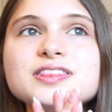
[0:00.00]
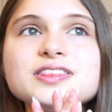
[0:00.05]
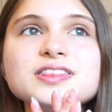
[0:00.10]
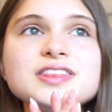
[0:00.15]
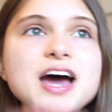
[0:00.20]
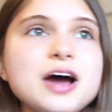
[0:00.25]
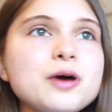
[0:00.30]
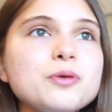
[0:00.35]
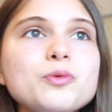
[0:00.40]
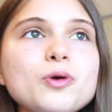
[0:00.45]

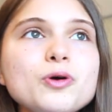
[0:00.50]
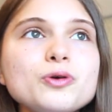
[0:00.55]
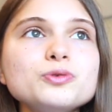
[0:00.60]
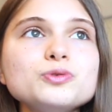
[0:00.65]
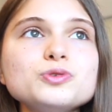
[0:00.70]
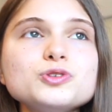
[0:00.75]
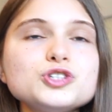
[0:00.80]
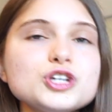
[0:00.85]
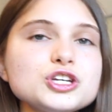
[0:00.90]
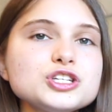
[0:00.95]
that
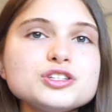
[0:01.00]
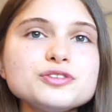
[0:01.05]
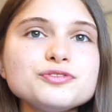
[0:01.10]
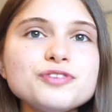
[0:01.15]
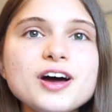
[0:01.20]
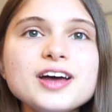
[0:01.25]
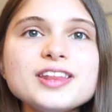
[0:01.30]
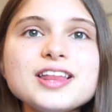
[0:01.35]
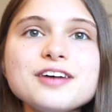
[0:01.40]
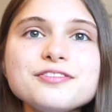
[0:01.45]
won't
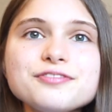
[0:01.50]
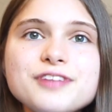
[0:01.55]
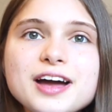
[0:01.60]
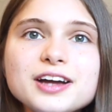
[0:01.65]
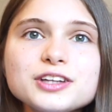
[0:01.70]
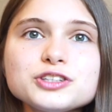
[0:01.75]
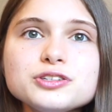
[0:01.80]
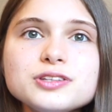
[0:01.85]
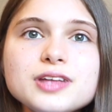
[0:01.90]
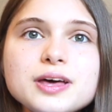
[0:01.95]
justify that
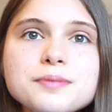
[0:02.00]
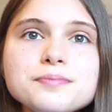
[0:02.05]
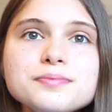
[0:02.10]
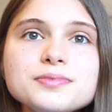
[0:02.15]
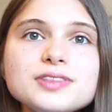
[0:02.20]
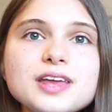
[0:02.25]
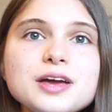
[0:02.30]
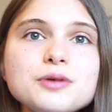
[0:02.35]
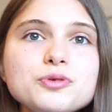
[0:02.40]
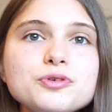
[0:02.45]
fact to them.
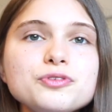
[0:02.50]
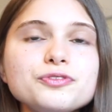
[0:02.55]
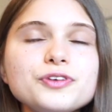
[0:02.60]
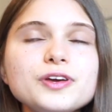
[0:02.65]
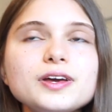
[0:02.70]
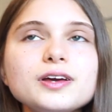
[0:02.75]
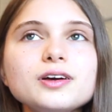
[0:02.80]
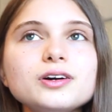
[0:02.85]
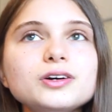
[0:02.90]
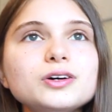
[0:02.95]
They will
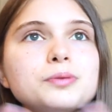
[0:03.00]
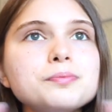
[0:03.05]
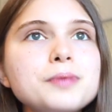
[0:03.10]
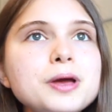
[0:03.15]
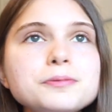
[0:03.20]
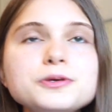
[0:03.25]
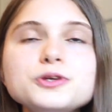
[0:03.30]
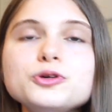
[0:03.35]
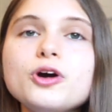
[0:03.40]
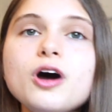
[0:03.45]
think, oh,
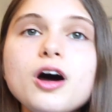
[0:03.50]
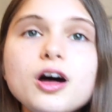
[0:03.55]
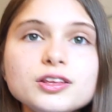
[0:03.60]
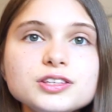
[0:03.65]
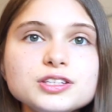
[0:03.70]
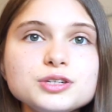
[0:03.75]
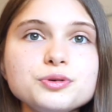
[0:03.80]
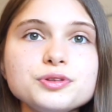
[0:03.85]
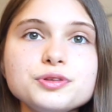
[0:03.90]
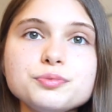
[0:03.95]
maybe you can't
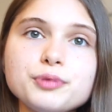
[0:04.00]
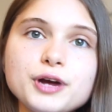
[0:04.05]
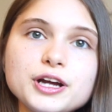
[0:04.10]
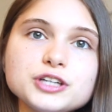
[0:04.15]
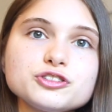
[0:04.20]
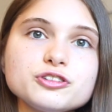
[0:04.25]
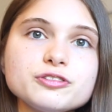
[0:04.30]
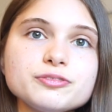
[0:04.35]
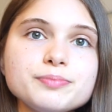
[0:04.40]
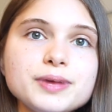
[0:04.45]
deal with the
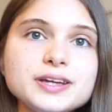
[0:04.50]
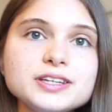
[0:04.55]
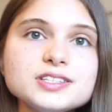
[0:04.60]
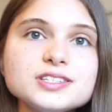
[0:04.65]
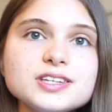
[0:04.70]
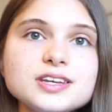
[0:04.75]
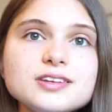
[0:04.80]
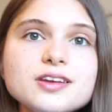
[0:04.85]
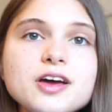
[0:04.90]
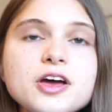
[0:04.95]
pressure of
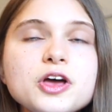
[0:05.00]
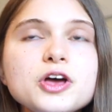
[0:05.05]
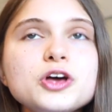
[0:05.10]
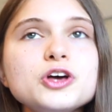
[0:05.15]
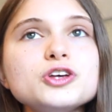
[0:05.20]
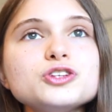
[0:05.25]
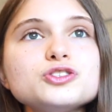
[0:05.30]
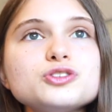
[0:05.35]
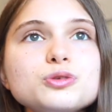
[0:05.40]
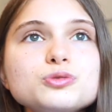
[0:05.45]
medicine.
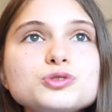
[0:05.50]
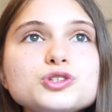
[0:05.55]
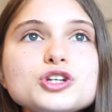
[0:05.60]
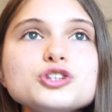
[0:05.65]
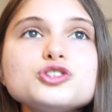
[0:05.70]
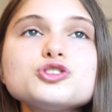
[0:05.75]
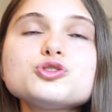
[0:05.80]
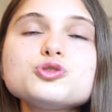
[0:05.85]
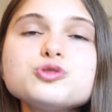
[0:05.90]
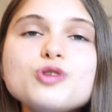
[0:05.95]
So
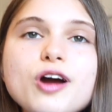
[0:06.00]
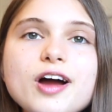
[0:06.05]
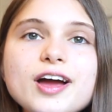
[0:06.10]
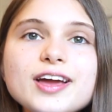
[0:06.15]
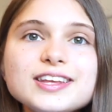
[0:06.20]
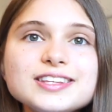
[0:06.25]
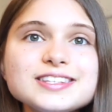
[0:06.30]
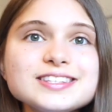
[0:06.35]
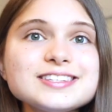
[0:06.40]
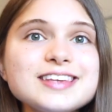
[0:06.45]
just try
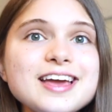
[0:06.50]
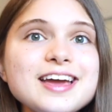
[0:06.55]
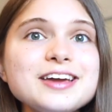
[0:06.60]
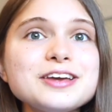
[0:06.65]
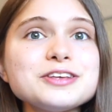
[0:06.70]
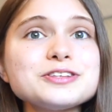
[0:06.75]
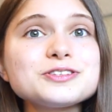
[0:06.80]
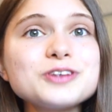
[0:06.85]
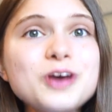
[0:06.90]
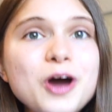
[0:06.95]
and stay
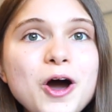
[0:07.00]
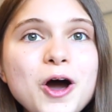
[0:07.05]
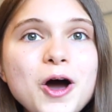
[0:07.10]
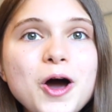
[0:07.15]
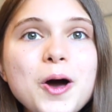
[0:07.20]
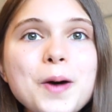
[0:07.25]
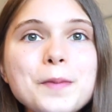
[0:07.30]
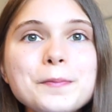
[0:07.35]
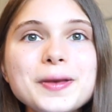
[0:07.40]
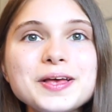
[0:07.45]
as
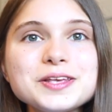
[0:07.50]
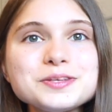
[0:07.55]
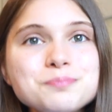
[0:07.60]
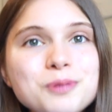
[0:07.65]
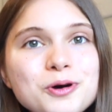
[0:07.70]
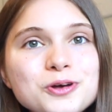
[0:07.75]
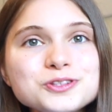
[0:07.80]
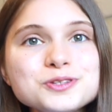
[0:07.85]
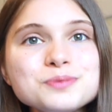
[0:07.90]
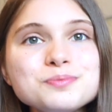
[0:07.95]
calm as
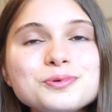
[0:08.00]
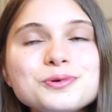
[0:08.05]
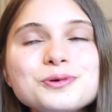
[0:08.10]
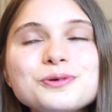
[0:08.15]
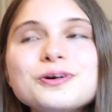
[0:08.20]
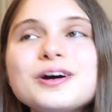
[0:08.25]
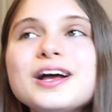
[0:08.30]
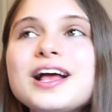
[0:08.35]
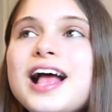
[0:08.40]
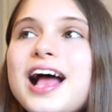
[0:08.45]
possible.
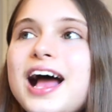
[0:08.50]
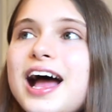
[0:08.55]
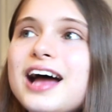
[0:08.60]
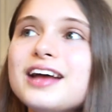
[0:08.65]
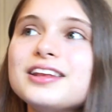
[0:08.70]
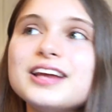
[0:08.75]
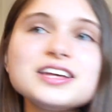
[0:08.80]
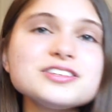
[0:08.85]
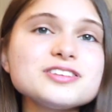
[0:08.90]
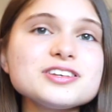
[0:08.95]

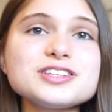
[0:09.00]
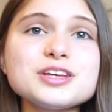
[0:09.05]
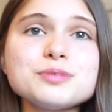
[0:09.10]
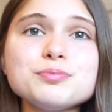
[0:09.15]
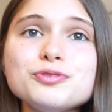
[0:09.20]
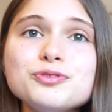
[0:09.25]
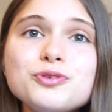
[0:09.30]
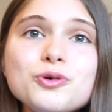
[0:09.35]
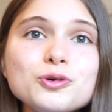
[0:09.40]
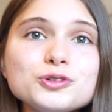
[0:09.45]
And as I said
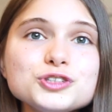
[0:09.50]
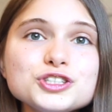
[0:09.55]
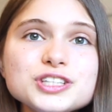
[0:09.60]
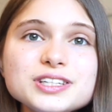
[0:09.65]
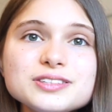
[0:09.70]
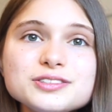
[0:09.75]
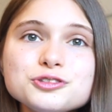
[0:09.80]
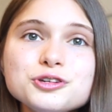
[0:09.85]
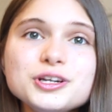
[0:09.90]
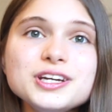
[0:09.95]
before,
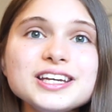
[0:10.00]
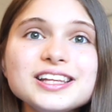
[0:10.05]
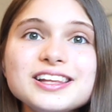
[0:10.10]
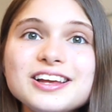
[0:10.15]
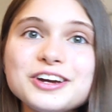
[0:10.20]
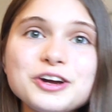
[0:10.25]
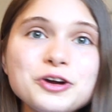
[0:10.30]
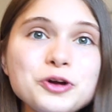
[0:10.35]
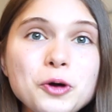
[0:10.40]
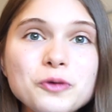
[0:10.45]
just treat it
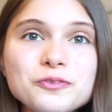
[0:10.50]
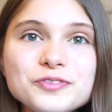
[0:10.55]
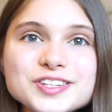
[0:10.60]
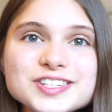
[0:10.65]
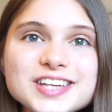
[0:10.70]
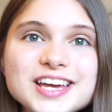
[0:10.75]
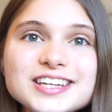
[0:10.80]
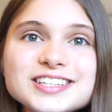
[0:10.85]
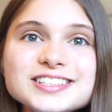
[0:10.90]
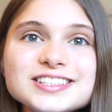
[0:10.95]
like a
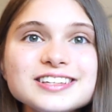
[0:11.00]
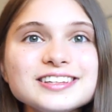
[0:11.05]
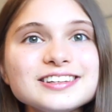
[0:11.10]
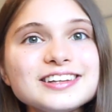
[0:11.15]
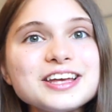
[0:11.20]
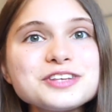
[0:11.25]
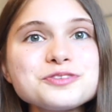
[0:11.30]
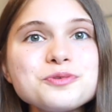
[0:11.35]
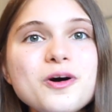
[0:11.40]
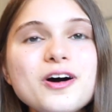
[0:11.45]
conversation.
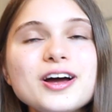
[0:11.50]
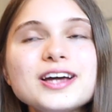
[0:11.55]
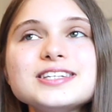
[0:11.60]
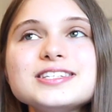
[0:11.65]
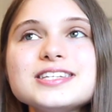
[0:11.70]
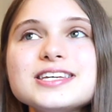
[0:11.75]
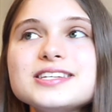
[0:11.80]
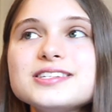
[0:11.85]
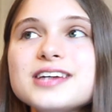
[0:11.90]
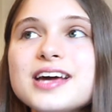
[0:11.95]
That's what I
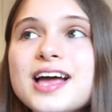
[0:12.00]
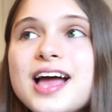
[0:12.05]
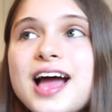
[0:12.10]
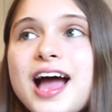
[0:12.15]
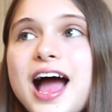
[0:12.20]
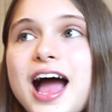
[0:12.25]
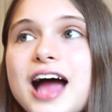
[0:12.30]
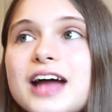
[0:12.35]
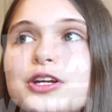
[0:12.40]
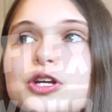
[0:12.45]
did.
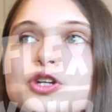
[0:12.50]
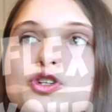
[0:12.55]
And